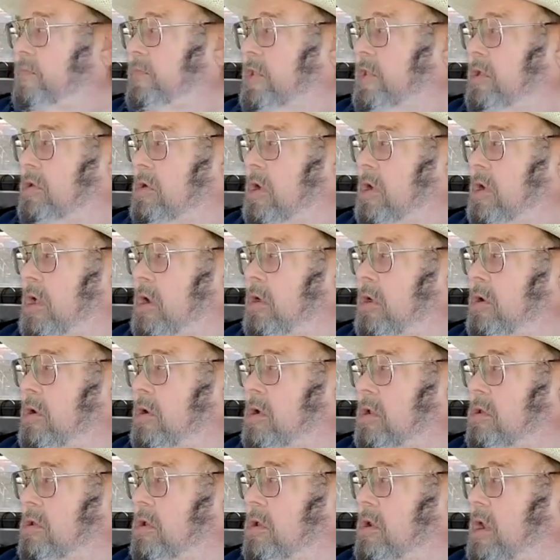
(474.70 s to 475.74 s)
You got to look
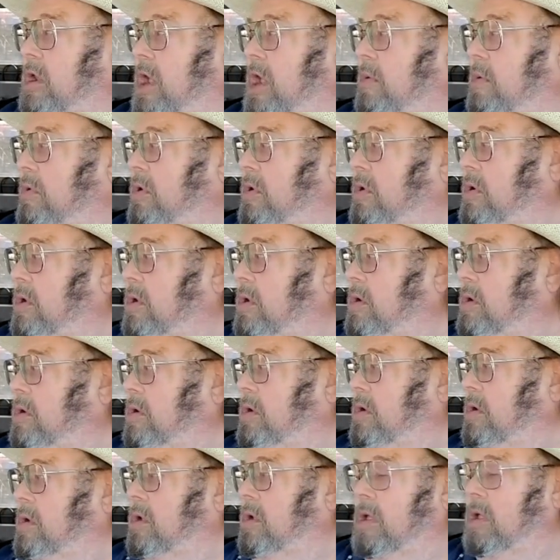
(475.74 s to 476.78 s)
at the neighborhood.
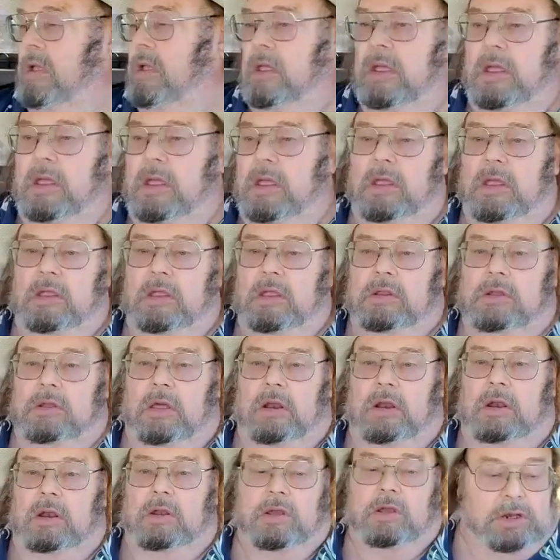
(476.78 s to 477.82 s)
You got
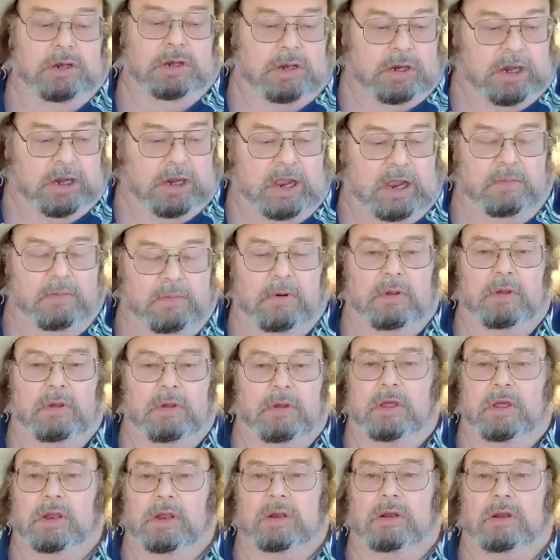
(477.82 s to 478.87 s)
to look at the
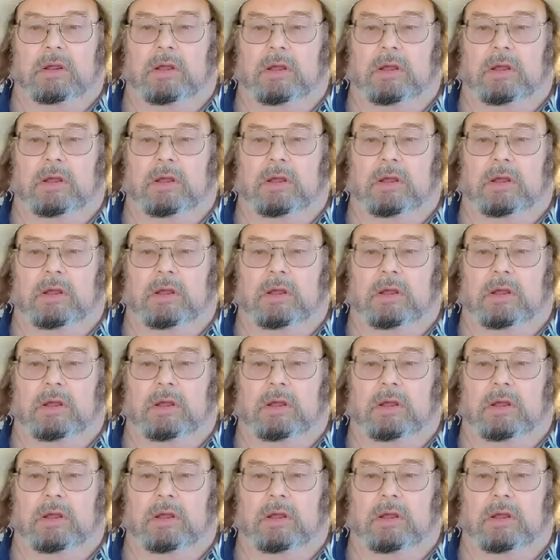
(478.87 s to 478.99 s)
neighborhood